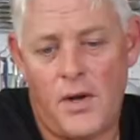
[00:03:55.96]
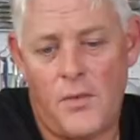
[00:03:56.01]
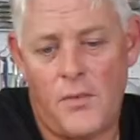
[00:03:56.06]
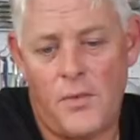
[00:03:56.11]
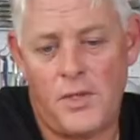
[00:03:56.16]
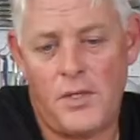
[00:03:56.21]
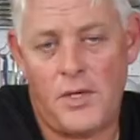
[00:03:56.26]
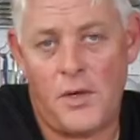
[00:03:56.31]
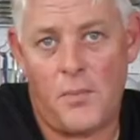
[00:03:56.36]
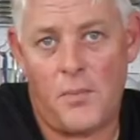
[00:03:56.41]

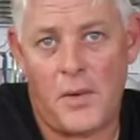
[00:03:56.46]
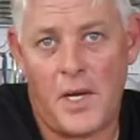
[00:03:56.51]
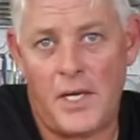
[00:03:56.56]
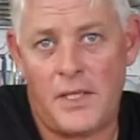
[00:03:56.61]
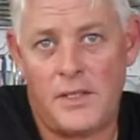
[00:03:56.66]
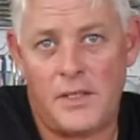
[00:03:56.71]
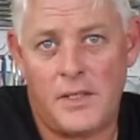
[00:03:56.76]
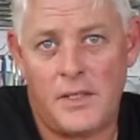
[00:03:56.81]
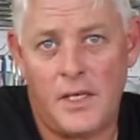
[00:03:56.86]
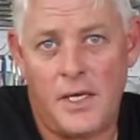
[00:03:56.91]
with your
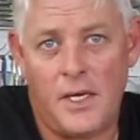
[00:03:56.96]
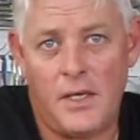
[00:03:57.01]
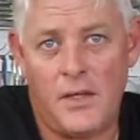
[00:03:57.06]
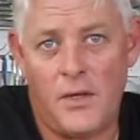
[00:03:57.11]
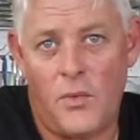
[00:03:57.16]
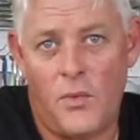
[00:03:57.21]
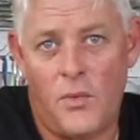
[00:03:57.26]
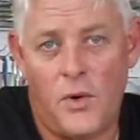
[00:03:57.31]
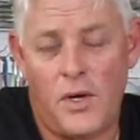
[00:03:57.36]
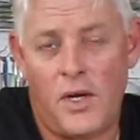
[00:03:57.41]
bait in
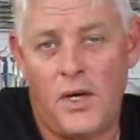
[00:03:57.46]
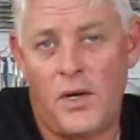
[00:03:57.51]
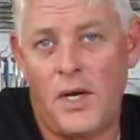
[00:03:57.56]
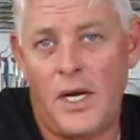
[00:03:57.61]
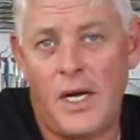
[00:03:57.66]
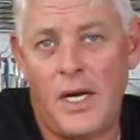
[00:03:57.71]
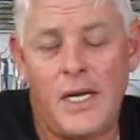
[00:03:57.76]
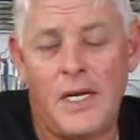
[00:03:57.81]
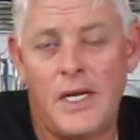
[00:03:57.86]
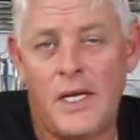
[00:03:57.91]
the water, in
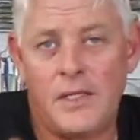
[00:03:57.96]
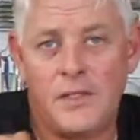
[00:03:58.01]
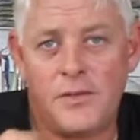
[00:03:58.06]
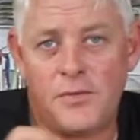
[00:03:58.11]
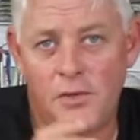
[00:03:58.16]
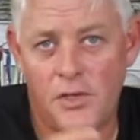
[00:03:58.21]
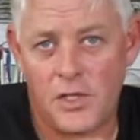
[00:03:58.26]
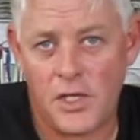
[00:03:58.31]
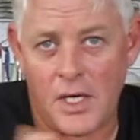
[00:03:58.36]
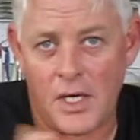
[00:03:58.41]
any case
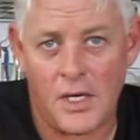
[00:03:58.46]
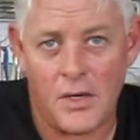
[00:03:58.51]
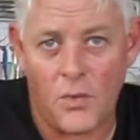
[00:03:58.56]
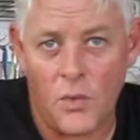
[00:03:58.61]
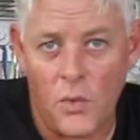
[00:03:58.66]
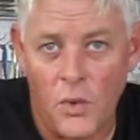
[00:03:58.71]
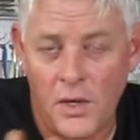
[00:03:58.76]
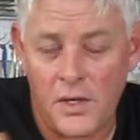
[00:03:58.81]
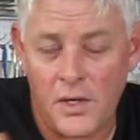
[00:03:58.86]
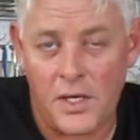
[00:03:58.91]
fishing
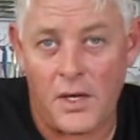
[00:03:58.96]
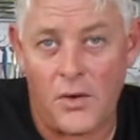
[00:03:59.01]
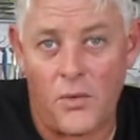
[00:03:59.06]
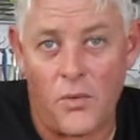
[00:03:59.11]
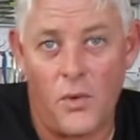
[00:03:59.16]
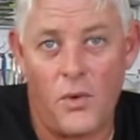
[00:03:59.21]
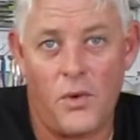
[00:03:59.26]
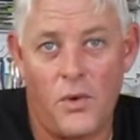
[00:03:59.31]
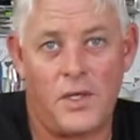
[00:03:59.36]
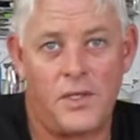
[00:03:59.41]
in
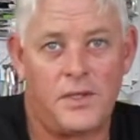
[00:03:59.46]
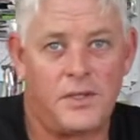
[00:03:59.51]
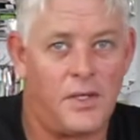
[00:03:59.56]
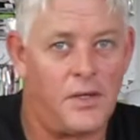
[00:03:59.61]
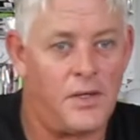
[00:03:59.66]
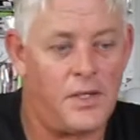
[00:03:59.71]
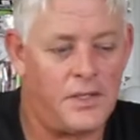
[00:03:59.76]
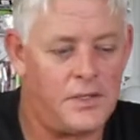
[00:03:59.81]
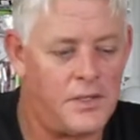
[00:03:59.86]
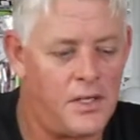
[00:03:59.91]
working water,
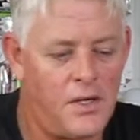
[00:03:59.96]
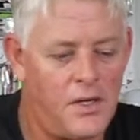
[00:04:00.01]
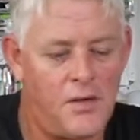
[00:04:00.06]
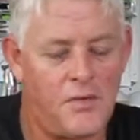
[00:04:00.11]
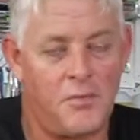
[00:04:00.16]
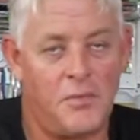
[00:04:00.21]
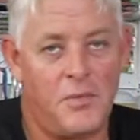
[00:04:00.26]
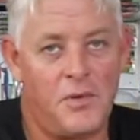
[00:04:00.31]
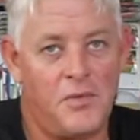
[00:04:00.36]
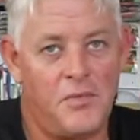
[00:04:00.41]
so there's a lot
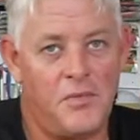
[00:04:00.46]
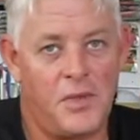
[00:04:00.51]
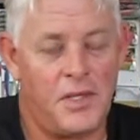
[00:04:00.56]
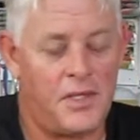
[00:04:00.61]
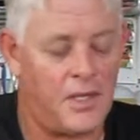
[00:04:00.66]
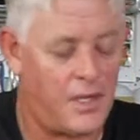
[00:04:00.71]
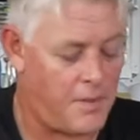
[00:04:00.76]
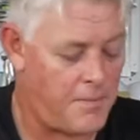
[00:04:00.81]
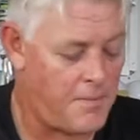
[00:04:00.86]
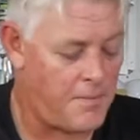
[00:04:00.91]
of
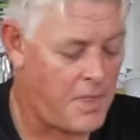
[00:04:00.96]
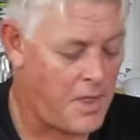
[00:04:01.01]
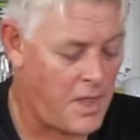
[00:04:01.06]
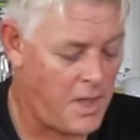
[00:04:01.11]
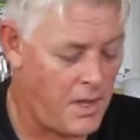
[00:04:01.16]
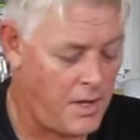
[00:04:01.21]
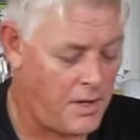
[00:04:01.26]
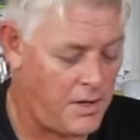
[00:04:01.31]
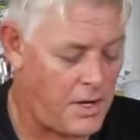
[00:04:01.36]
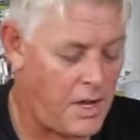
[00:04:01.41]
movement there.
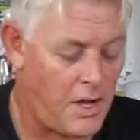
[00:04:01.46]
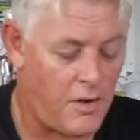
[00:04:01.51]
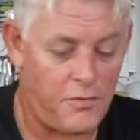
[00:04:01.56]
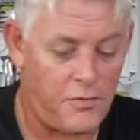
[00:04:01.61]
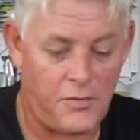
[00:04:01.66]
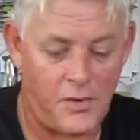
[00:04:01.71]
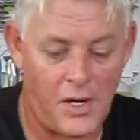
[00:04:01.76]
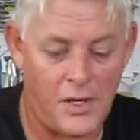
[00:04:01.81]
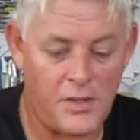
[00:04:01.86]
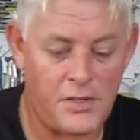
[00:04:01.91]
Now
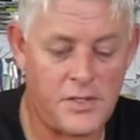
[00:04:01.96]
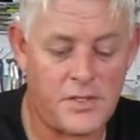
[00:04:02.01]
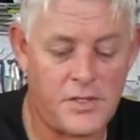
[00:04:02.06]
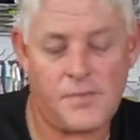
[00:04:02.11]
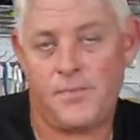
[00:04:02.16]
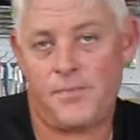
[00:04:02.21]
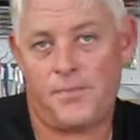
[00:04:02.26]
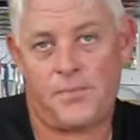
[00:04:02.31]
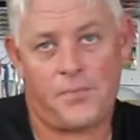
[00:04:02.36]
floats,